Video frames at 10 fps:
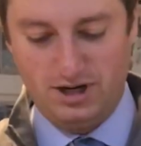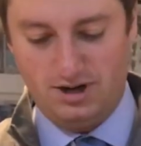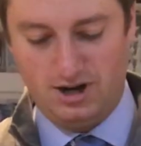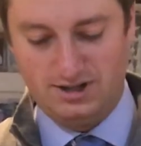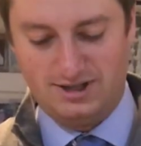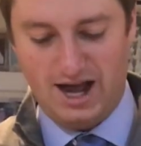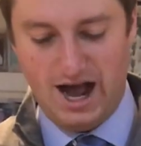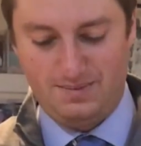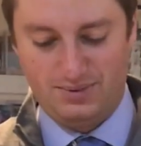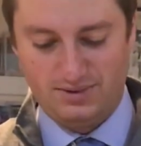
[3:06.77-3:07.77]
put it on
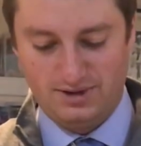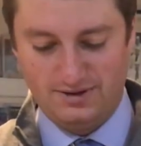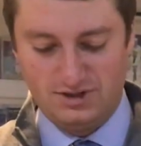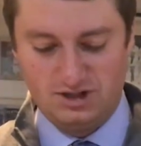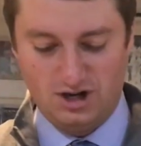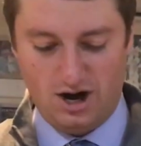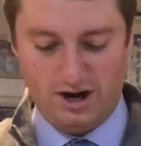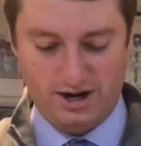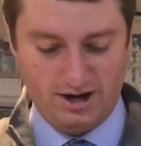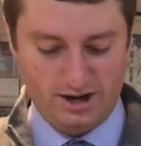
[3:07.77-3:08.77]
top of the
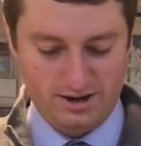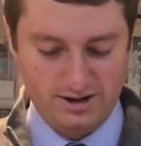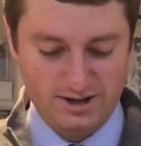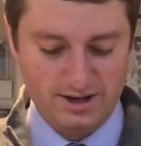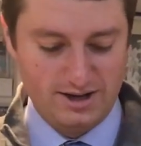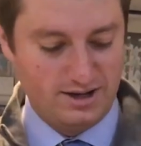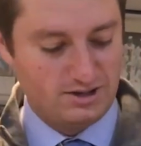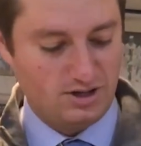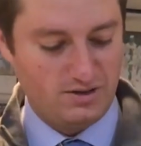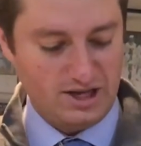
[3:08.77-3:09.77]
jar here.
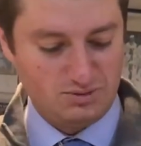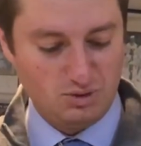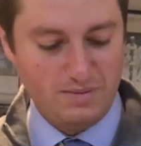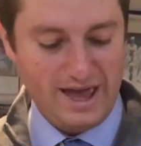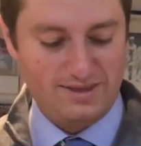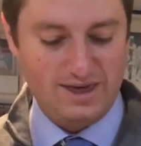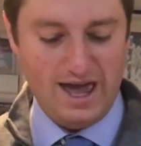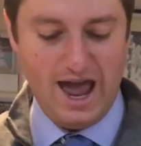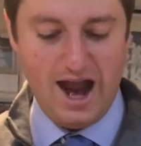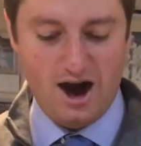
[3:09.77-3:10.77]
So this will make the
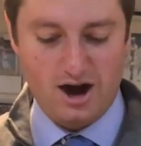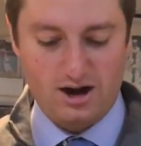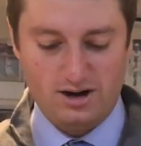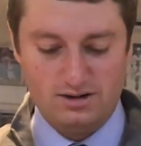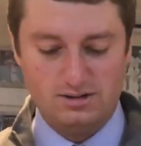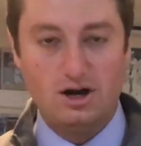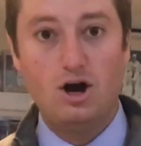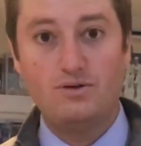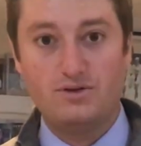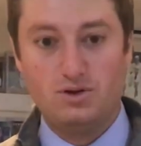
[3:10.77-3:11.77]
air
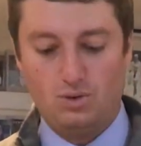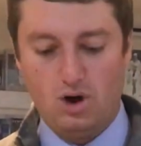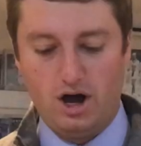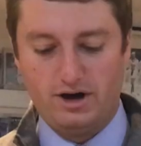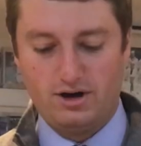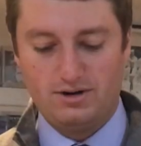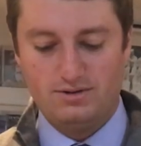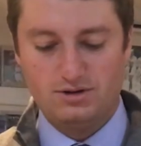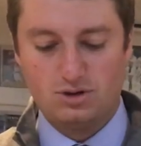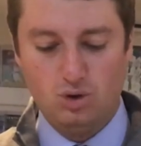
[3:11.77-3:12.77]
over the water
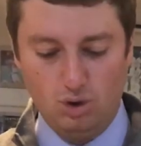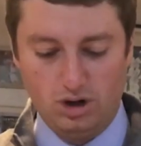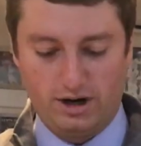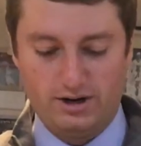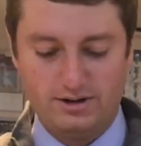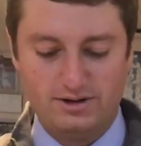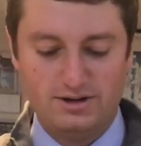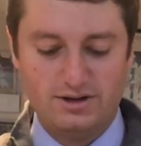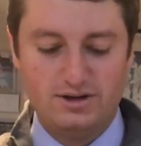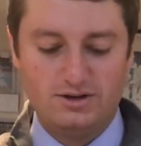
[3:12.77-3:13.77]
cooler.
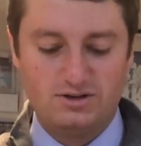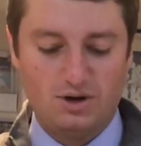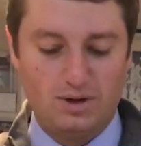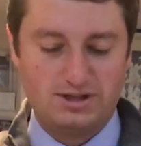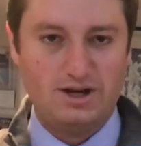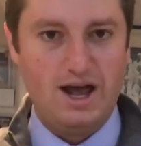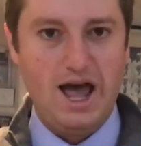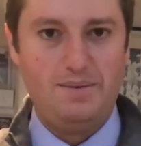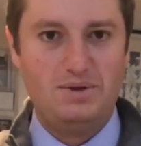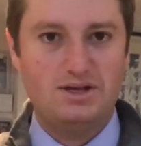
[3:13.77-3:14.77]
So what's going to
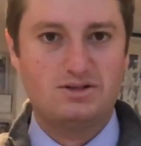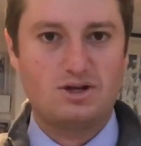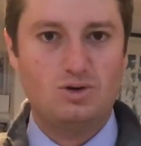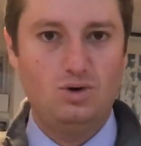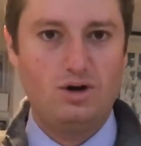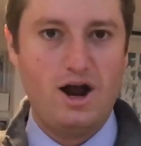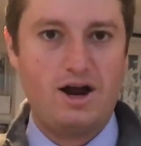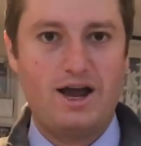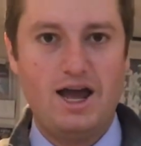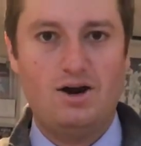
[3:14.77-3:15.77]
happen is the cooler air
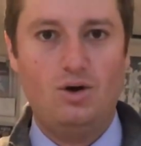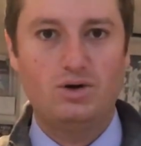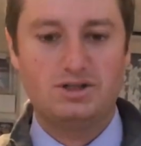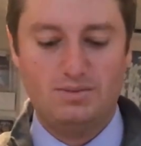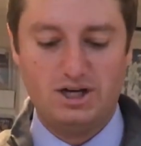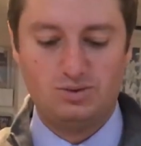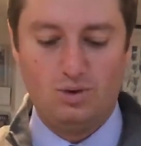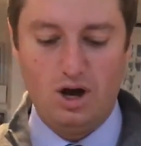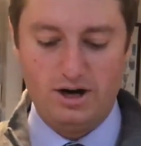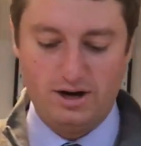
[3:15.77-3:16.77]
can't hold as much
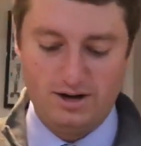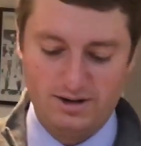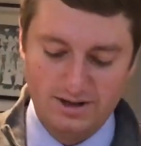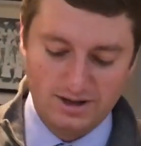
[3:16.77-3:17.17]
water,